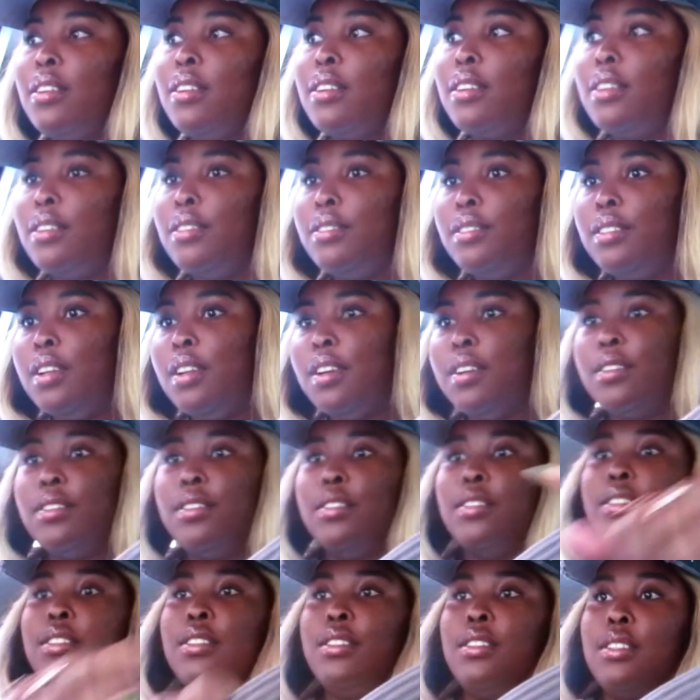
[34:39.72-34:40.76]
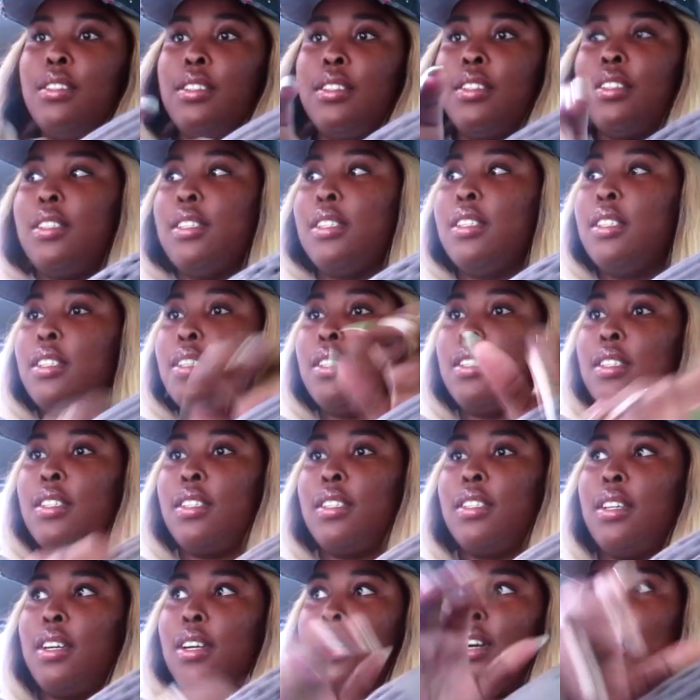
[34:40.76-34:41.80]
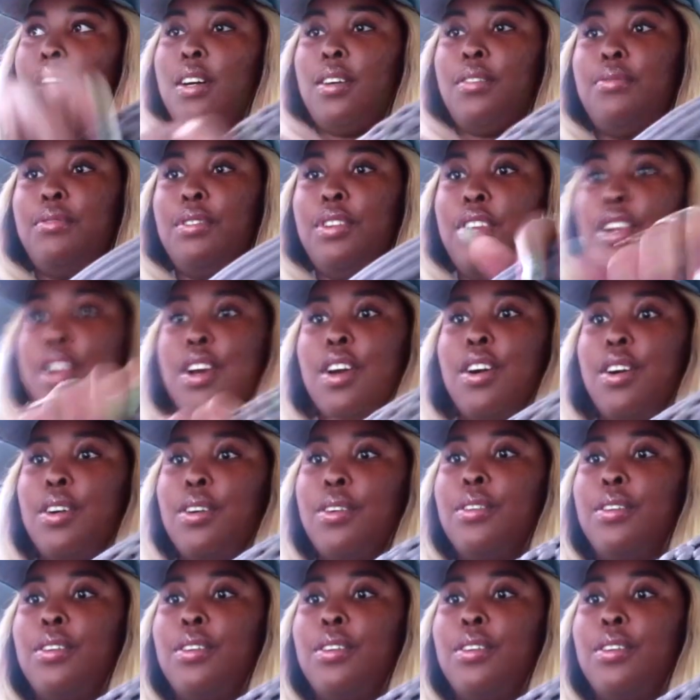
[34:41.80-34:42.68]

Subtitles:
Oh no. Oh no.